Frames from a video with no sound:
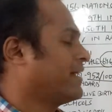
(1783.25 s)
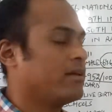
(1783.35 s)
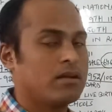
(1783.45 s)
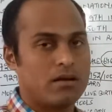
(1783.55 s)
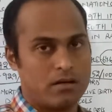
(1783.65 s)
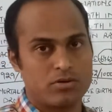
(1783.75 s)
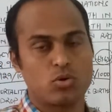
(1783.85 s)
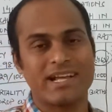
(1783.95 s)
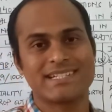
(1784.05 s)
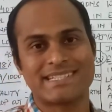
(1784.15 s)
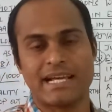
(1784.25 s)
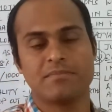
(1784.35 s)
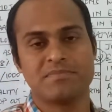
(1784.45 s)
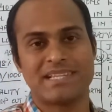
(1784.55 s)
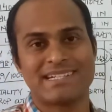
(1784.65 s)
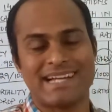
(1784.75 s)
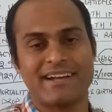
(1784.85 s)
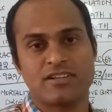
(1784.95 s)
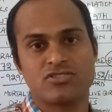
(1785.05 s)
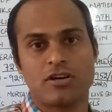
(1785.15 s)
in today's time, the
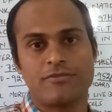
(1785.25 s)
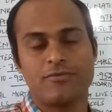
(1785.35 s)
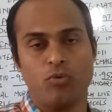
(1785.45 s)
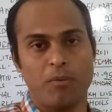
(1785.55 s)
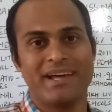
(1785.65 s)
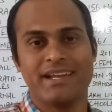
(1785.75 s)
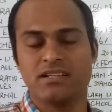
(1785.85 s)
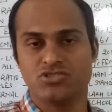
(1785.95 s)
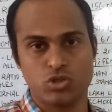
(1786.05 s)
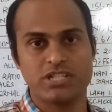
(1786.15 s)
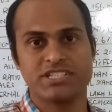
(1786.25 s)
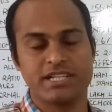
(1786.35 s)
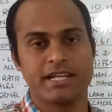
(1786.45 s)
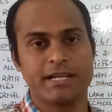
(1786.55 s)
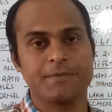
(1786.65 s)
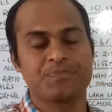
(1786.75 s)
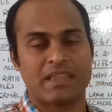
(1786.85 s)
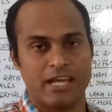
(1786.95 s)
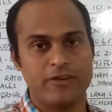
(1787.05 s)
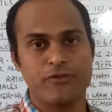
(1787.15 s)
status of women in
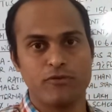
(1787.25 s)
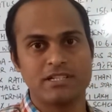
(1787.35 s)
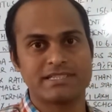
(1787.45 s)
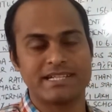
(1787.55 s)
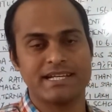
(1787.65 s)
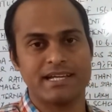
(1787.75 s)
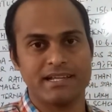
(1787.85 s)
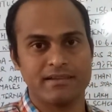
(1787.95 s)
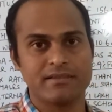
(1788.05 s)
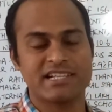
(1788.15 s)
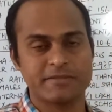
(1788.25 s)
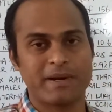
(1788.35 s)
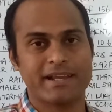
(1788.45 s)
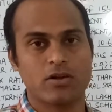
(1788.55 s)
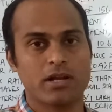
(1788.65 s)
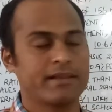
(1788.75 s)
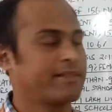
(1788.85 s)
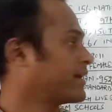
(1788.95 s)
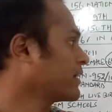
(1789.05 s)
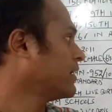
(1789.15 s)
judiciary, if you will see in this particular
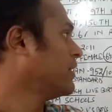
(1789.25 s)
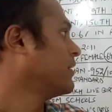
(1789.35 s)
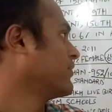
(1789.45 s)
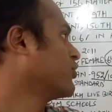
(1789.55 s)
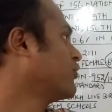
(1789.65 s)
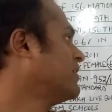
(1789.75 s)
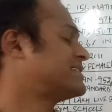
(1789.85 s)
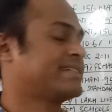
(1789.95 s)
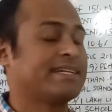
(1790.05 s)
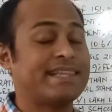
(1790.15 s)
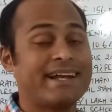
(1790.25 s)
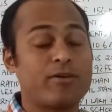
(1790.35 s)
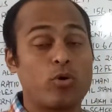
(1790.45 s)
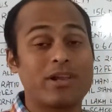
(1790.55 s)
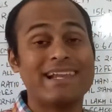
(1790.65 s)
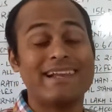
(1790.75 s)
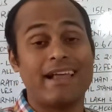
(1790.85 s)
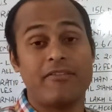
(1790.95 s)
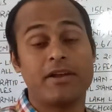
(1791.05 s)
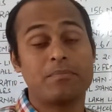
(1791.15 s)
thing, you will see that only
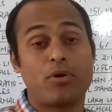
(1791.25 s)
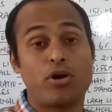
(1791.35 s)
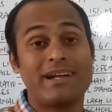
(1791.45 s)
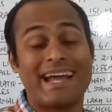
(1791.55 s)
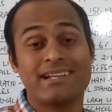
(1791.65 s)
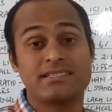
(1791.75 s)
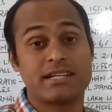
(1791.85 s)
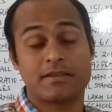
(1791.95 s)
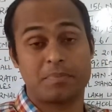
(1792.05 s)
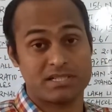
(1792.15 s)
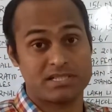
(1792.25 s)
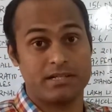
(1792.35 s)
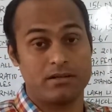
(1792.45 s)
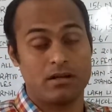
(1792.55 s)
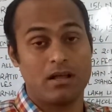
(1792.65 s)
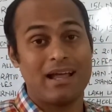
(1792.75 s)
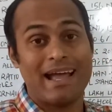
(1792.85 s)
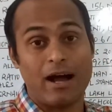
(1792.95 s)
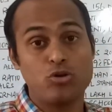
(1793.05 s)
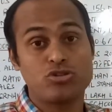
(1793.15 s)
11.96%
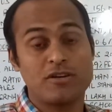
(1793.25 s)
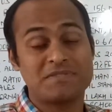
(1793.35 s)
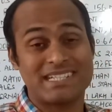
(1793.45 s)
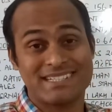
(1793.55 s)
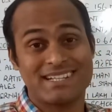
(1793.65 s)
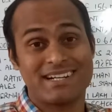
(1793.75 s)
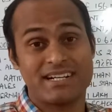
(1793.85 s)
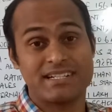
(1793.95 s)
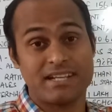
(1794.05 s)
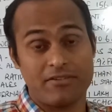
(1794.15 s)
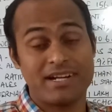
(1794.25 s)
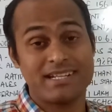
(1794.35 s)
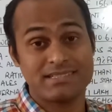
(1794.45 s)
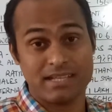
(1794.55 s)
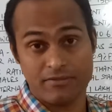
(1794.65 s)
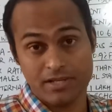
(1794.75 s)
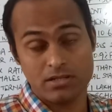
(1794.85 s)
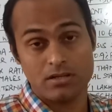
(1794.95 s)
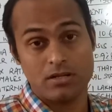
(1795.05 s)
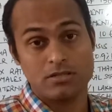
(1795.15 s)
out of
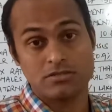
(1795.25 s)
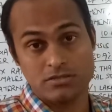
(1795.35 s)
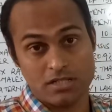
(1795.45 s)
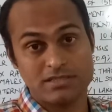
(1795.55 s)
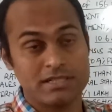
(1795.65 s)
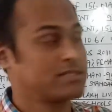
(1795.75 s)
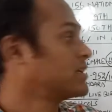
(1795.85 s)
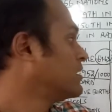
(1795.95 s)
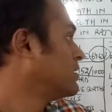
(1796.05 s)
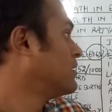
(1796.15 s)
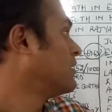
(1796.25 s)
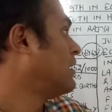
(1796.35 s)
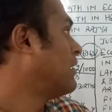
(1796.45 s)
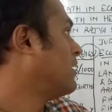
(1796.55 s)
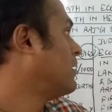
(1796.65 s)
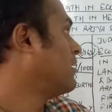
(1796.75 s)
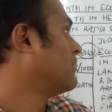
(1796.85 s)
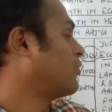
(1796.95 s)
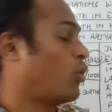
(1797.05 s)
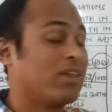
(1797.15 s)
677 judges,
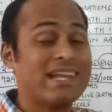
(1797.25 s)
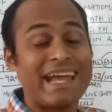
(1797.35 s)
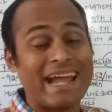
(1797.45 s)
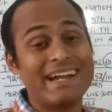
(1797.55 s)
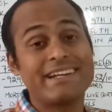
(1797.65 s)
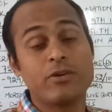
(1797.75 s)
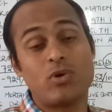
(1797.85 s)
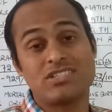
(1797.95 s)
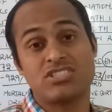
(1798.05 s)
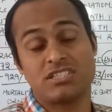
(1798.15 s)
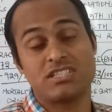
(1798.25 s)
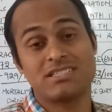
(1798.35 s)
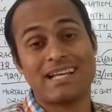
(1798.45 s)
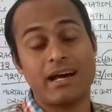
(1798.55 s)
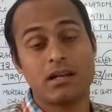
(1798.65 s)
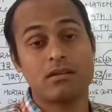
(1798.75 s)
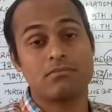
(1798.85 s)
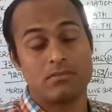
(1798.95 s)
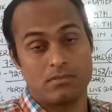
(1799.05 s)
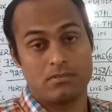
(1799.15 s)
only 81 judges
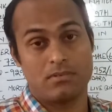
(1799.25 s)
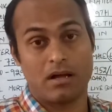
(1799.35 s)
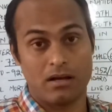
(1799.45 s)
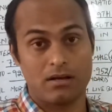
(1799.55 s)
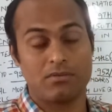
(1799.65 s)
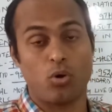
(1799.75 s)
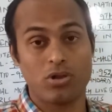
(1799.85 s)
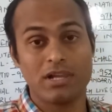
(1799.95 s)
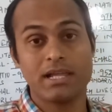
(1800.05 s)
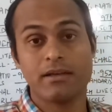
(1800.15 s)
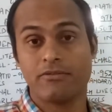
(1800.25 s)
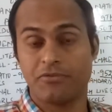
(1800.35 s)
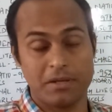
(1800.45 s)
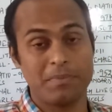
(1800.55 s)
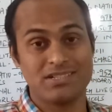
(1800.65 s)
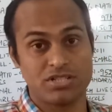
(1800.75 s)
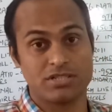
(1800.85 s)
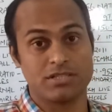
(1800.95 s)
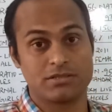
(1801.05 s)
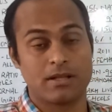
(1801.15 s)
are only female
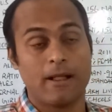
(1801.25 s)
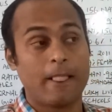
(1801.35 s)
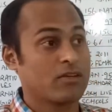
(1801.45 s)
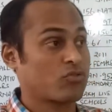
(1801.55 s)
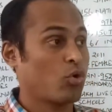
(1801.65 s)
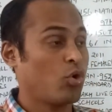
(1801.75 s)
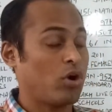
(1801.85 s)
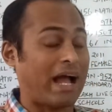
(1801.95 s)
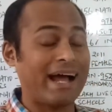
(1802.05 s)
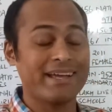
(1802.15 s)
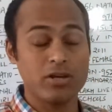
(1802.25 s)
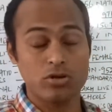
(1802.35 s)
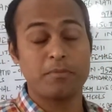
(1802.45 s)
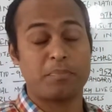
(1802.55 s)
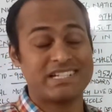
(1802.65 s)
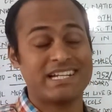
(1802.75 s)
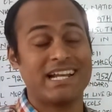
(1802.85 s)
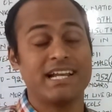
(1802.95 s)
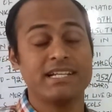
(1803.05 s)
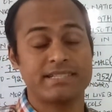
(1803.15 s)
judges. So I would
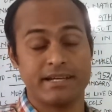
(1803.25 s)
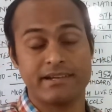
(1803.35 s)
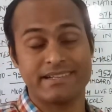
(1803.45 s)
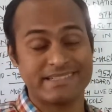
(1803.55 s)
personally say,